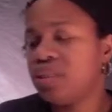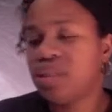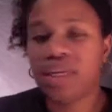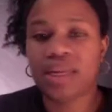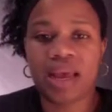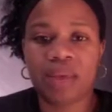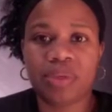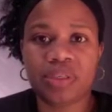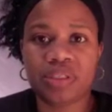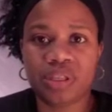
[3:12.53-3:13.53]
it
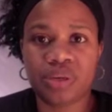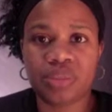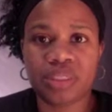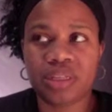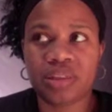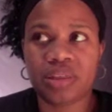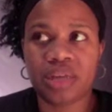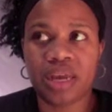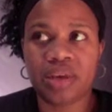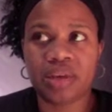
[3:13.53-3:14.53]
happened. There was nothing
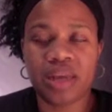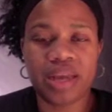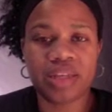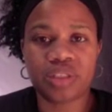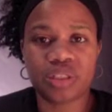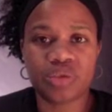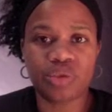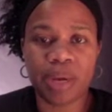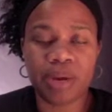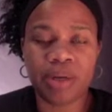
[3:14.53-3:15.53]
I could actually do
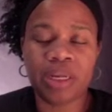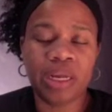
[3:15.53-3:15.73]
about it.